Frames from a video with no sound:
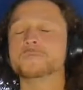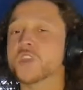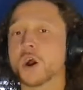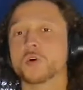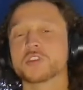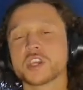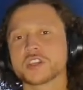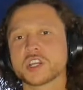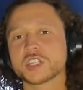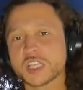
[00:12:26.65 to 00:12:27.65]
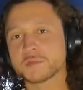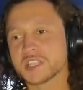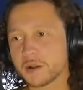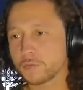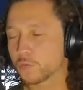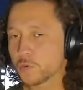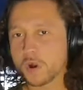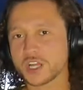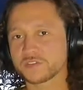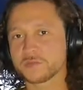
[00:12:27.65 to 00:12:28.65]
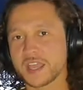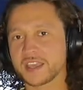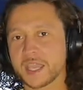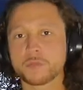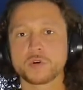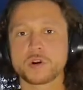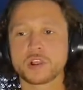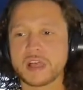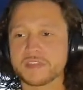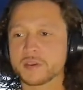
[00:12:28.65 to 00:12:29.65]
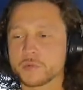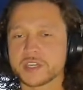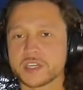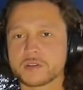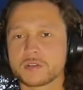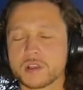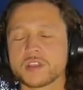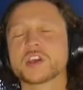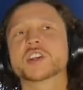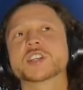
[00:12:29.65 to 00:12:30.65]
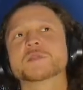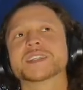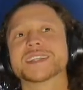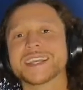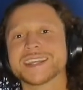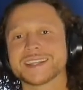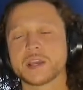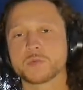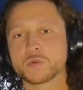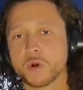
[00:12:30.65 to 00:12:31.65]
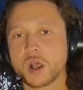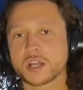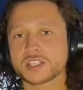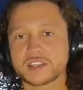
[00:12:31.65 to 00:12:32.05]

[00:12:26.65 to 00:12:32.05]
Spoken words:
No, the adjustments we watched from that game were a lot that the adjustments needed that we watched.